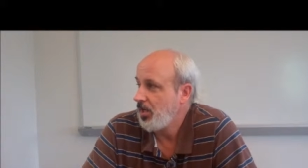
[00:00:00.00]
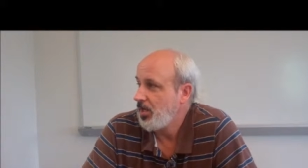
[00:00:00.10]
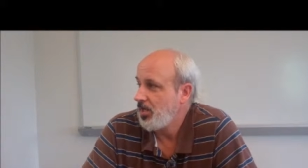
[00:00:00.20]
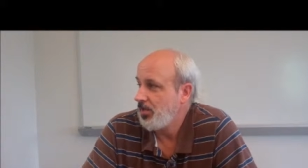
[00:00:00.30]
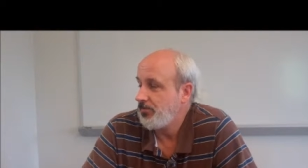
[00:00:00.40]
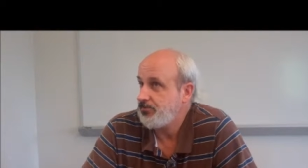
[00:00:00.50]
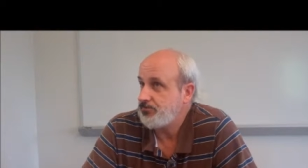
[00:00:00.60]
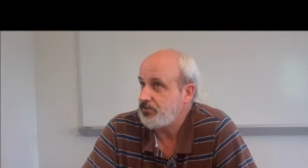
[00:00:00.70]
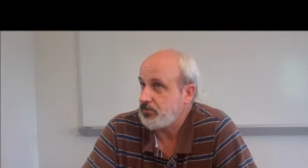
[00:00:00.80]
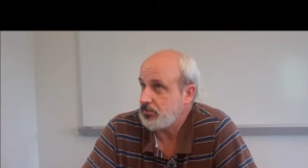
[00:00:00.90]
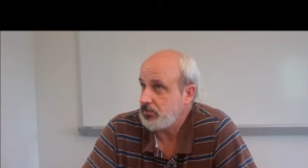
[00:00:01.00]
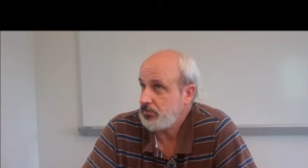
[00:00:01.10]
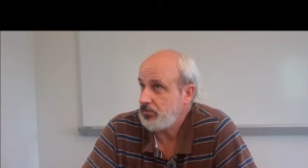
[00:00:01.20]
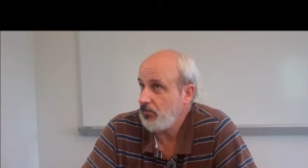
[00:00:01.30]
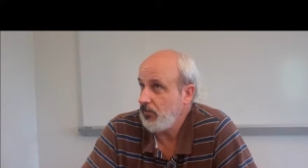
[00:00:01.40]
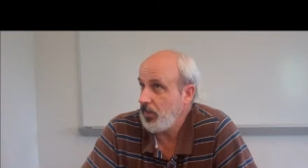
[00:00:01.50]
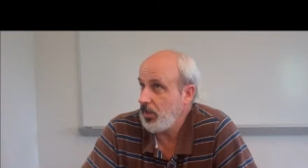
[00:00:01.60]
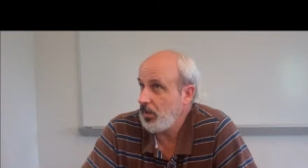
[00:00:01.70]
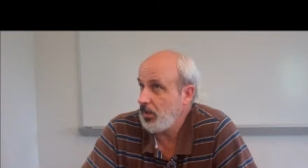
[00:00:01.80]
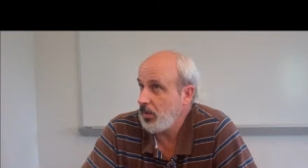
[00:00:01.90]
And what was the full
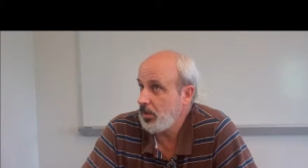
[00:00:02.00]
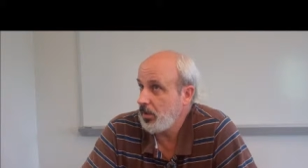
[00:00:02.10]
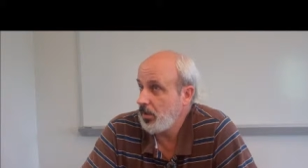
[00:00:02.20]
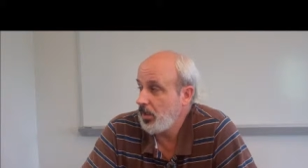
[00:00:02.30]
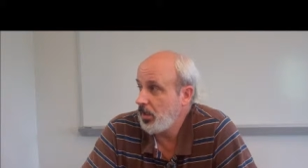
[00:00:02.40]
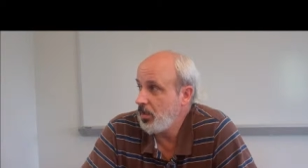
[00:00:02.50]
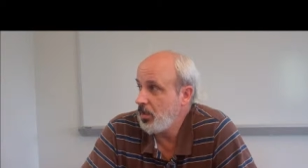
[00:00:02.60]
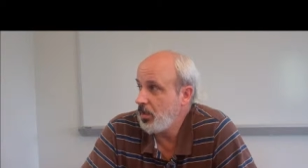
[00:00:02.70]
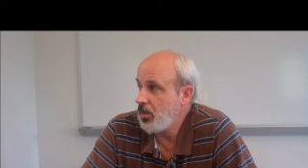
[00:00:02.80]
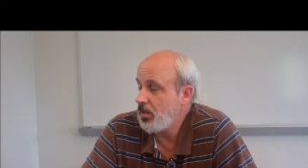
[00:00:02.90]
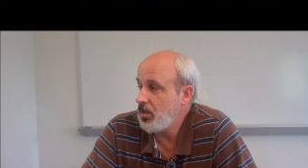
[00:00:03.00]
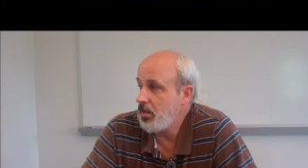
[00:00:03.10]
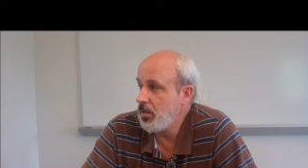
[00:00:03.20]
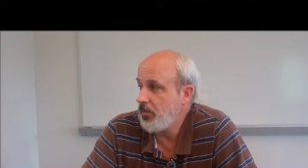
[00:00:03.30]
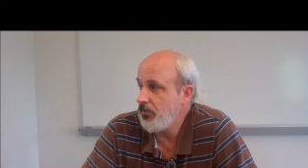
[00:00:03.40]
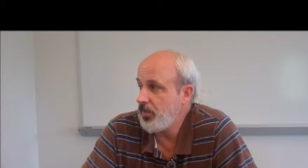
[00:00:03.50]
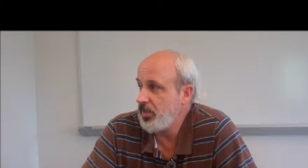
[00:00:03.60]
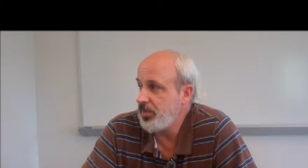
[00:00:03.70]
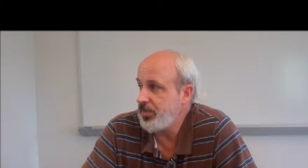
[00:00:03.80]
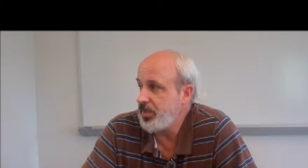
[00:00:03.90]
price of the uh, project?
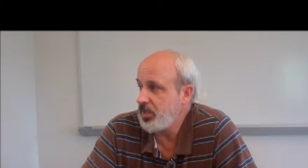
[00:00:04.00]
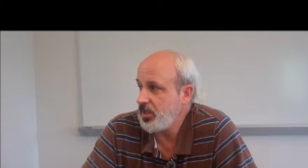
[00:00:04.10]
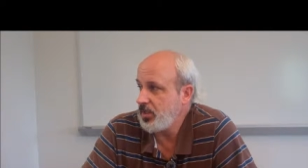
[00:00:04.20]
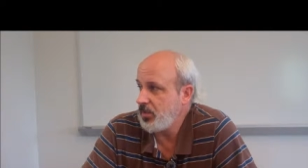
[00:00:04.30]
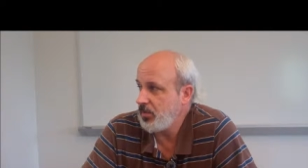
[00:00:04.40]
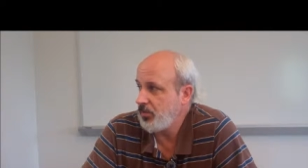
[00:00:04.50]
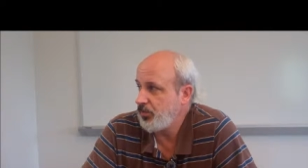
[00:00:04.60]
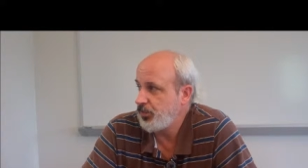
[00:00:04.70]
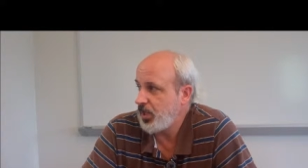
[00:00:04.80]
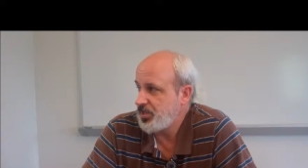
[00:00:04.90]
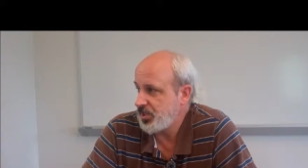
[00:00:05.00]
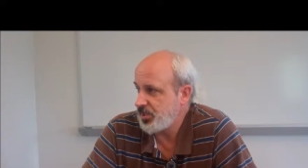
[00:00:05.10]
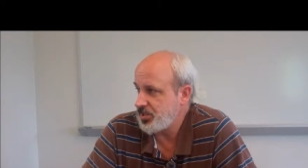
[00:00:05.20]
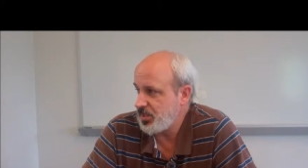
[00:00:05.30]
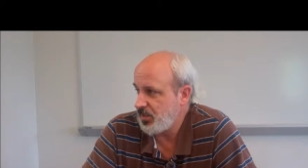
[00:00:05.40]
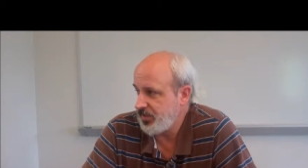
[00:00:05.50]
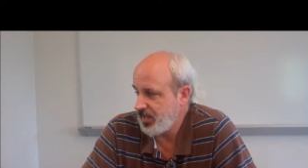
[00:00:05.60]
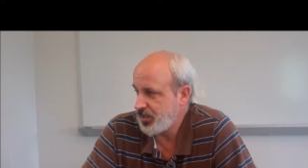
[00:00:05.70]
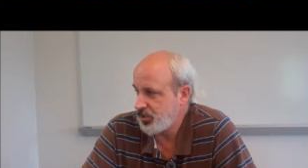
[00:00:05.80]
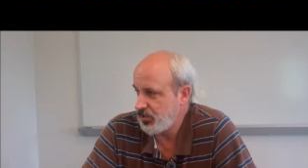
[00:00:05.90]
The project itself,
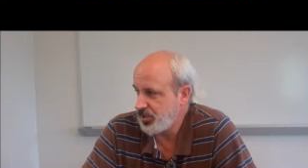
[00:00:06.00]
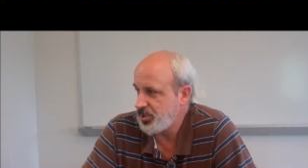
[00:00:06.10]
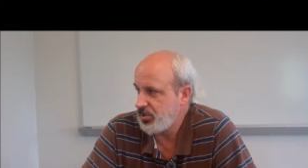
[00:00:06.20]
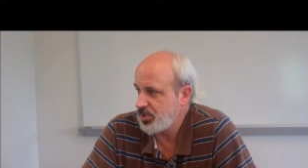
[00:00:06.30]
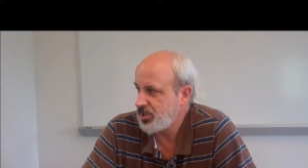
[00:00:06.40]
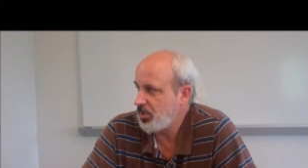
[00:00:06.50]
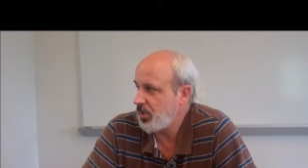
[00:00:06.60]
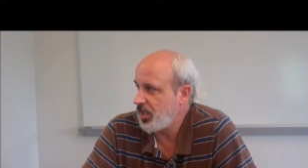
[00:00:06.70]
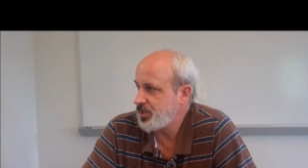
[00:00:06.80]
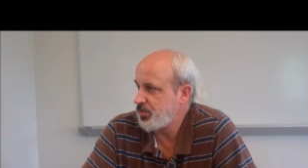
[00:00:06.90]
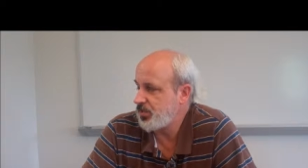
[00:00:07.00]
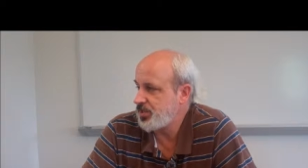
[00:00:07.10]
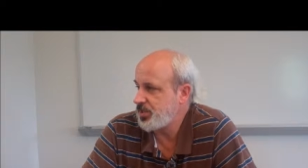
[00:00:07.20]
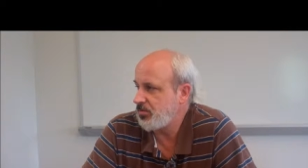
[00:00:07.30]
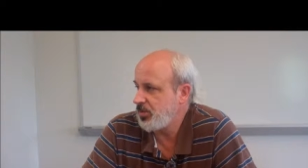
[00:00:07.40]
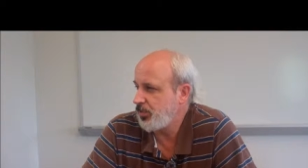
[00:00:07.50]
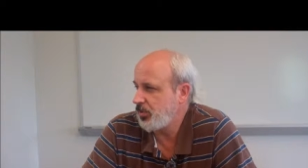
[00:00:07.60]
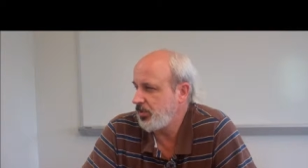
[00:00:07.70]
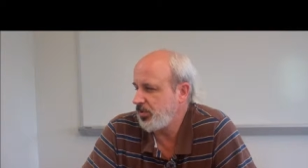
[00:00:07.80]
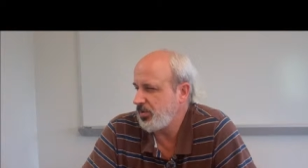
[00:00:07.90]
the actual construction cost was three
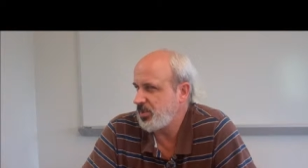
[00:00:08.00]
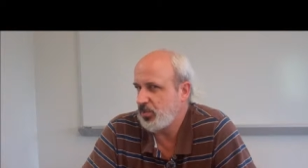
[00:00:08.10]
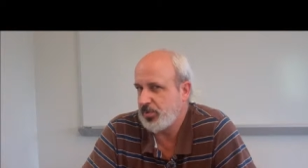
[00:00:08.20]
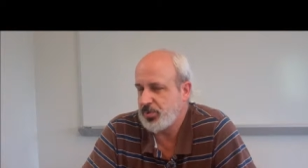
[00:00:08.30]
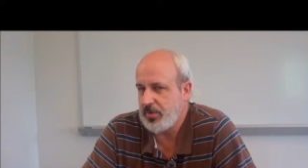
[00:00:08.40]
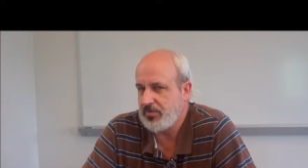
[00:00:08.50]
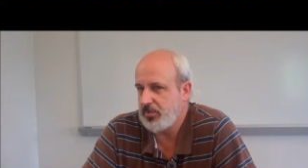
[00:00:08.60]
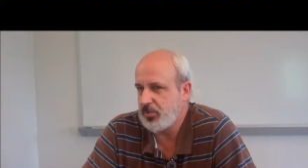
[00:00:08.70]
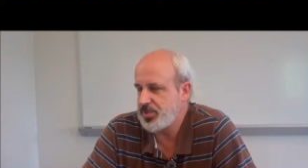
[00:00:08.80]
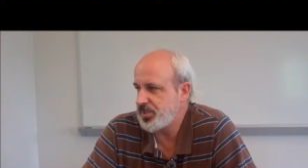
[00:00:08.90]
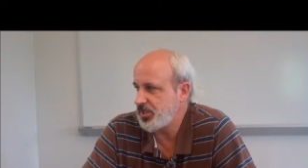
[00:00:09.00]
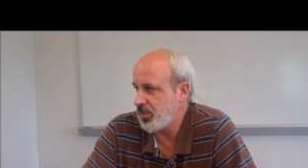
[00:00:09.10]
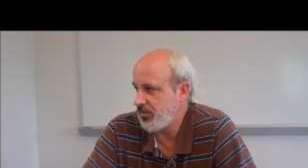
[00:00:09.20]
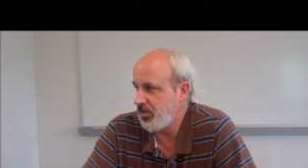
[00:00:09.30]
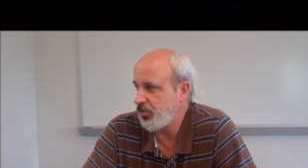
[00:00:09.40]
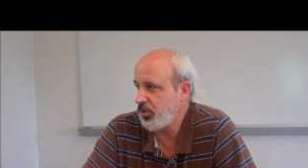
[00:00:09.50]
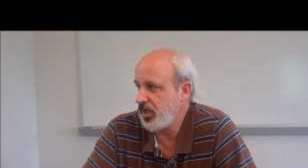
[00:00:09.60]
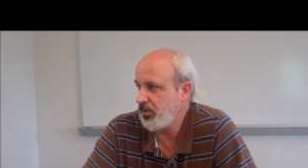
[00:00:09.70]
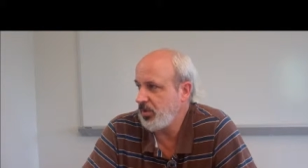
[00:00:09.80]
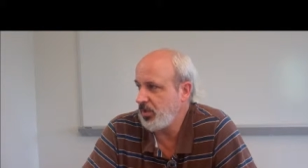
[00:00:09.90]
point, somewhere between 3.6 and
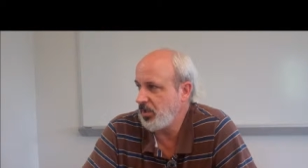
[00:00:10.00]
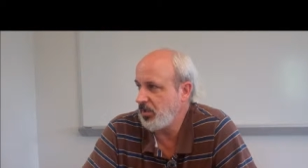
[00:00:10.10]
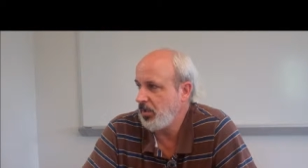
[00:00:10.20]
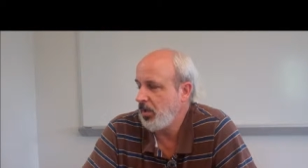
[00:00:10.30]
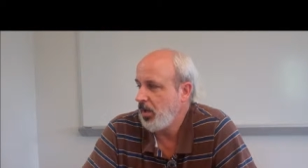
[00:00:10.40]
3.8 million.